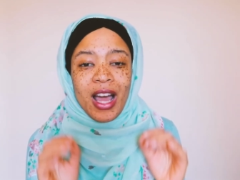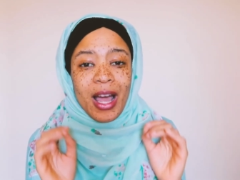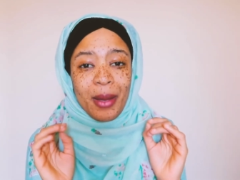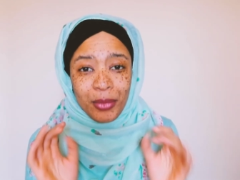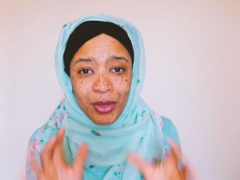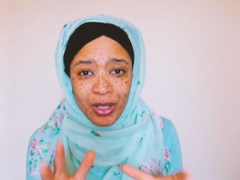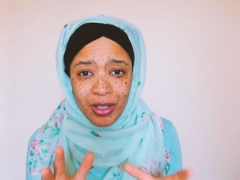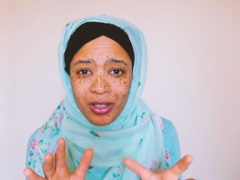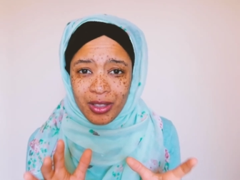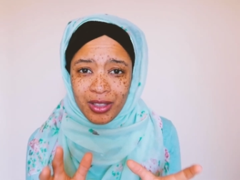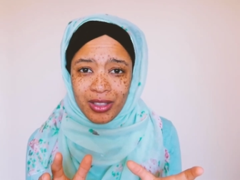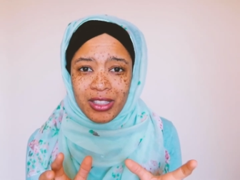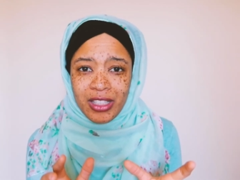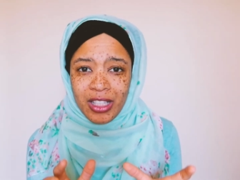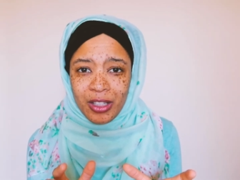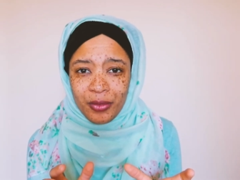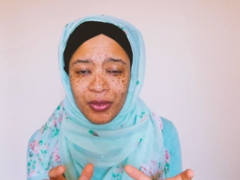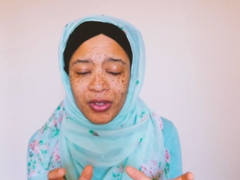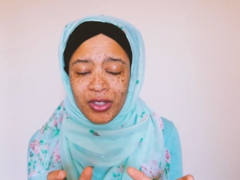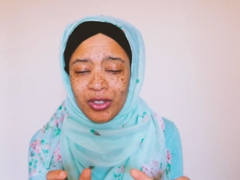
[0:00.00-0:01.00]
I'm not going to
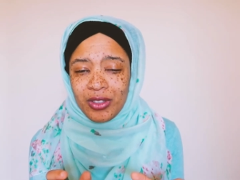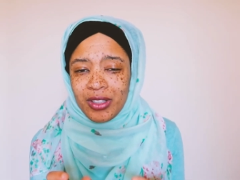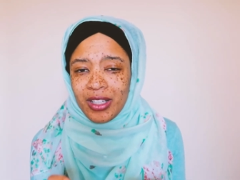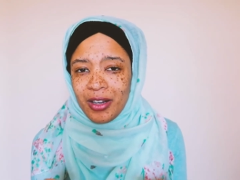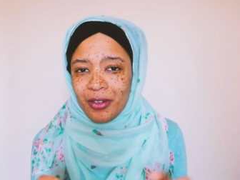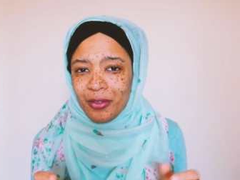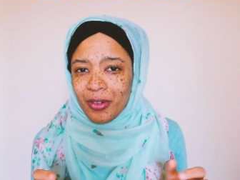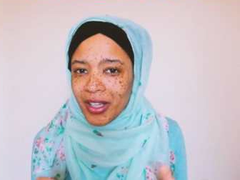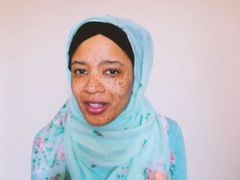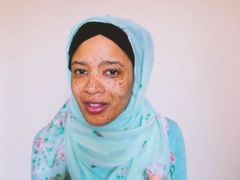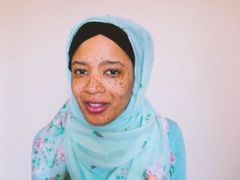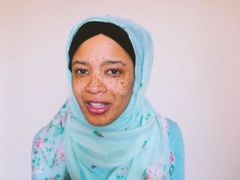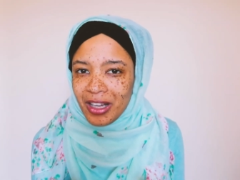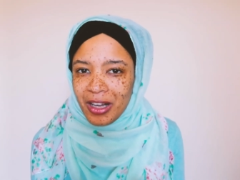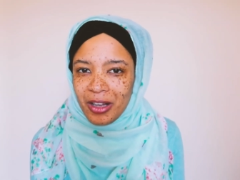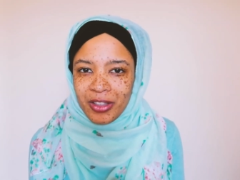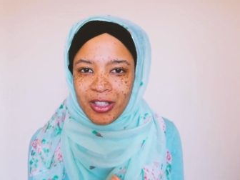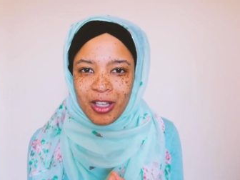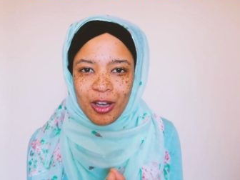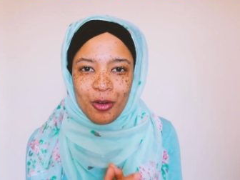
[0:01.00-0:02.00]
delve into that right
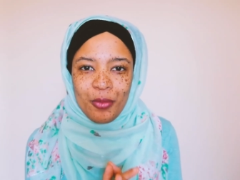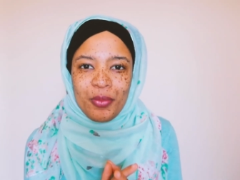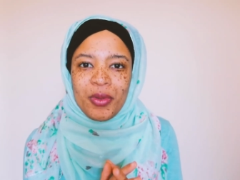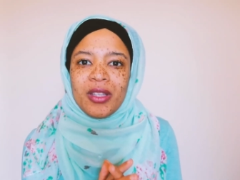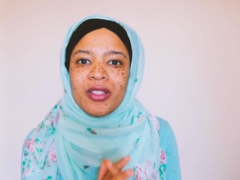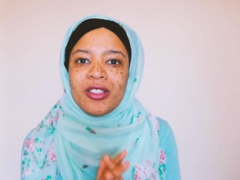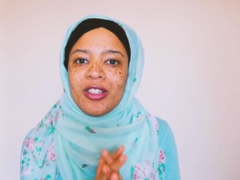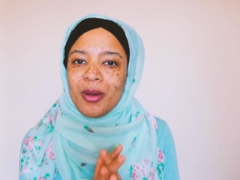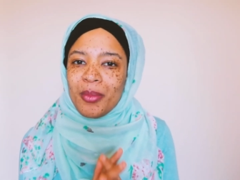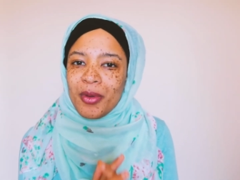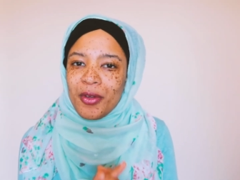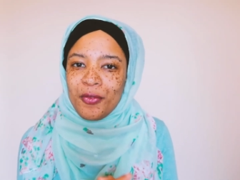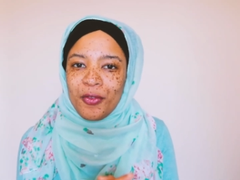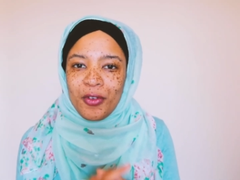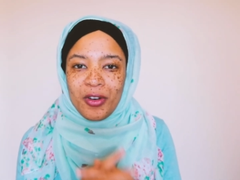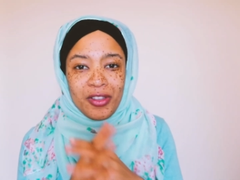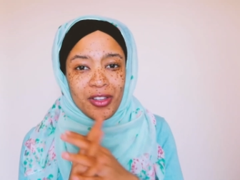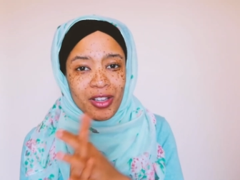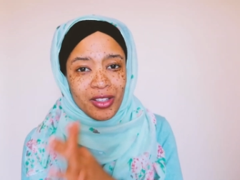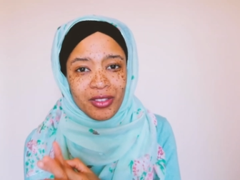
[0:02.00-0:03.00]
now. That will be a topic
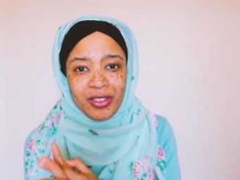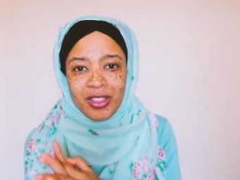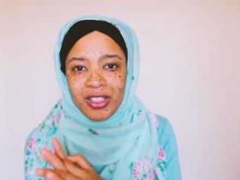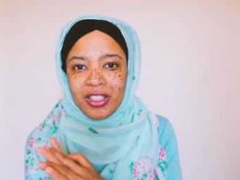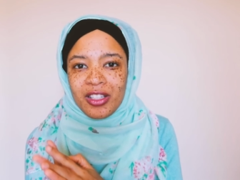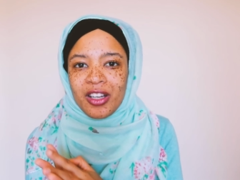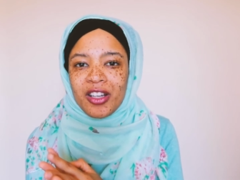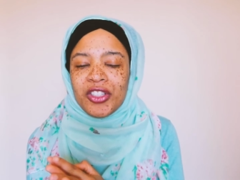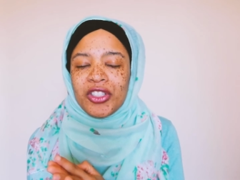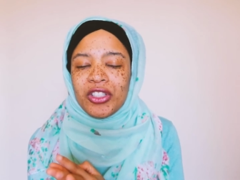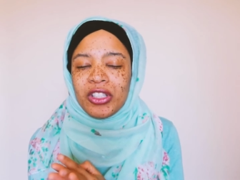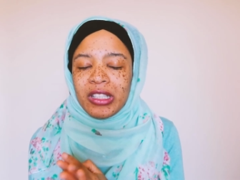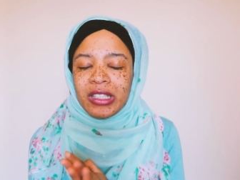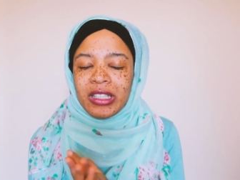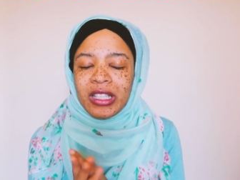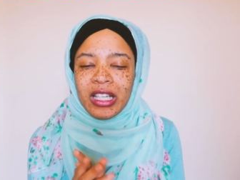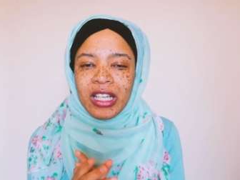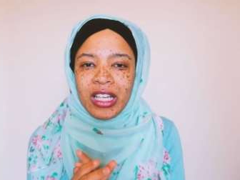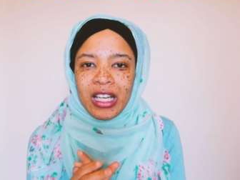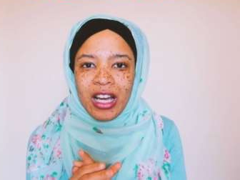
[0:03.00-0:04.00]
for another discussion
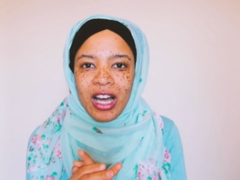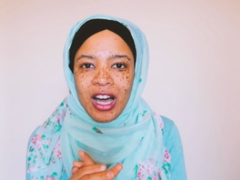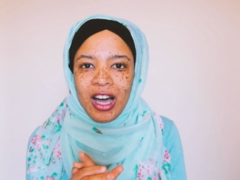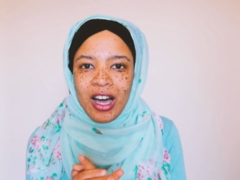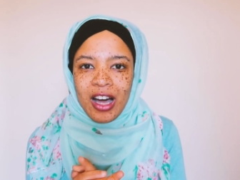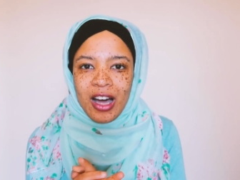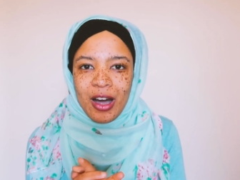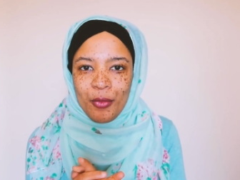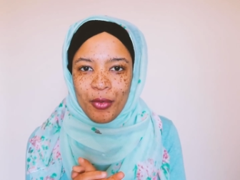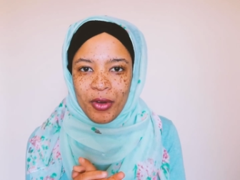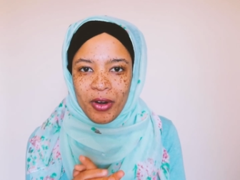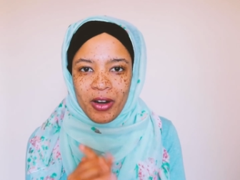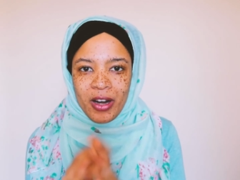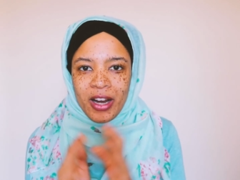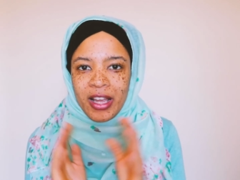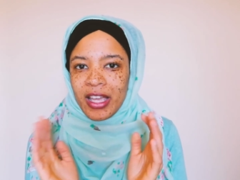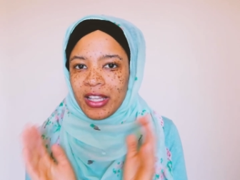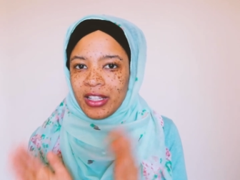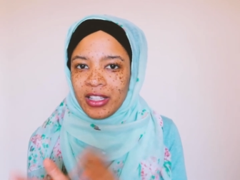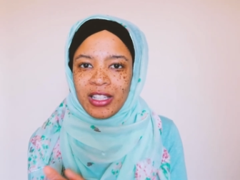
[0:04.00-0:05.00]
where
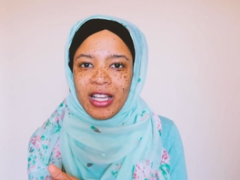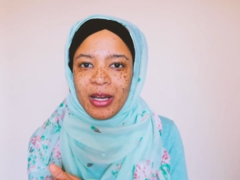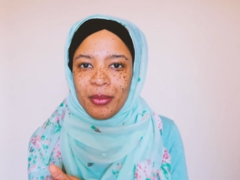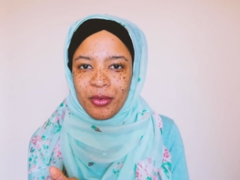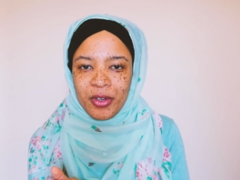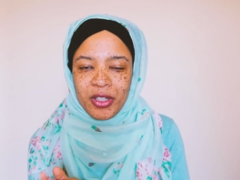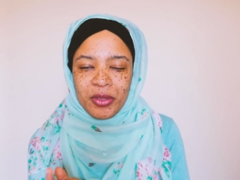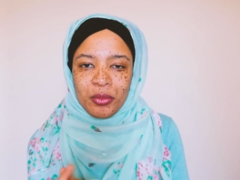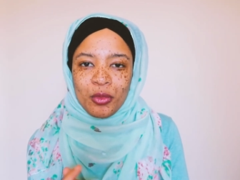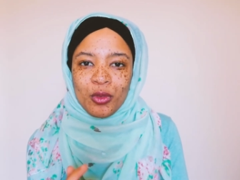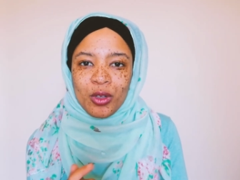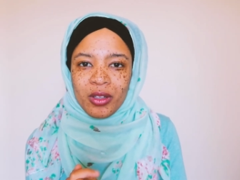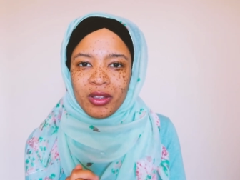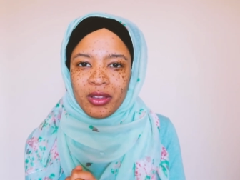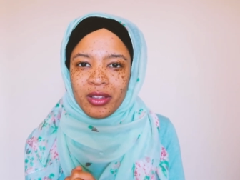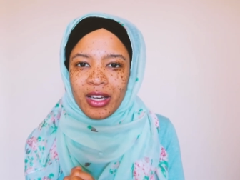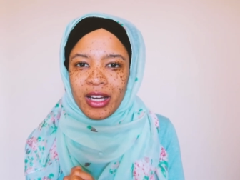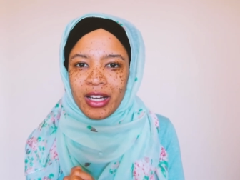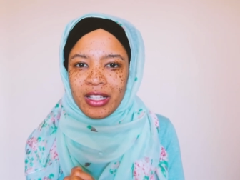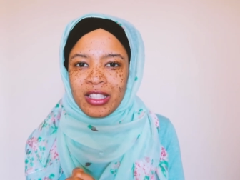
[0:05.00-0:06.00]
I can elaborate more on
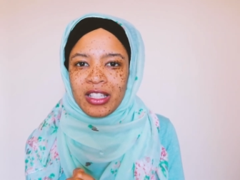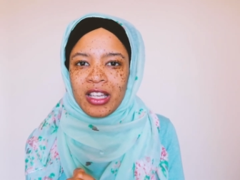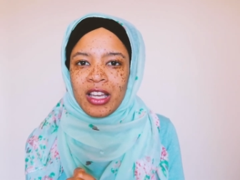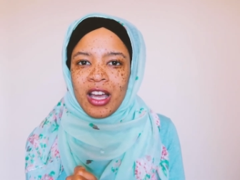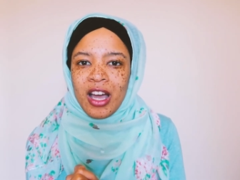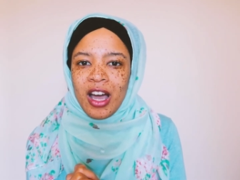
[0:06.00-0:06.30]
that.